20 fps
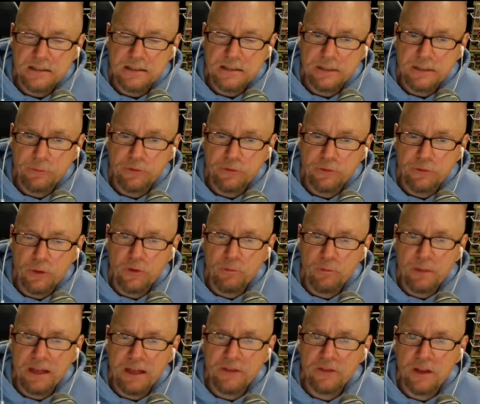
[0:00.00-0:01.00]
he was known as
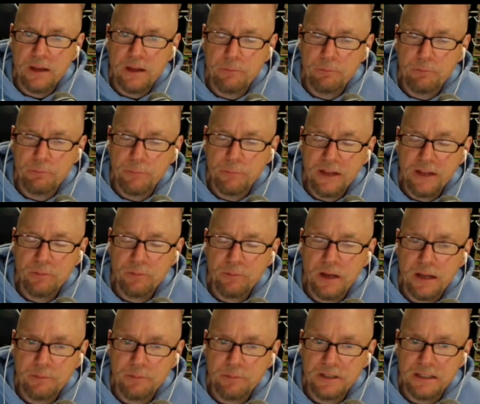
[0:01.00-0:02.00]
Paste
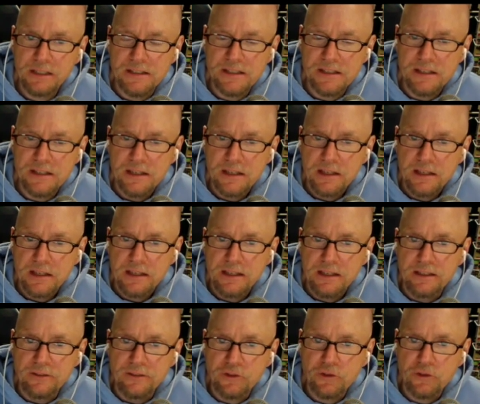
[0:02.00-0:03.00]
Pot Pete
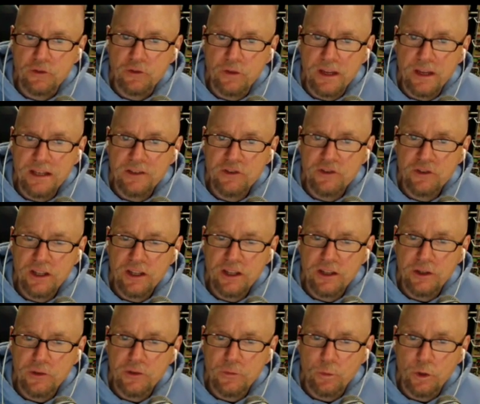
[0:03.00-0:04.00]
in Strange Tales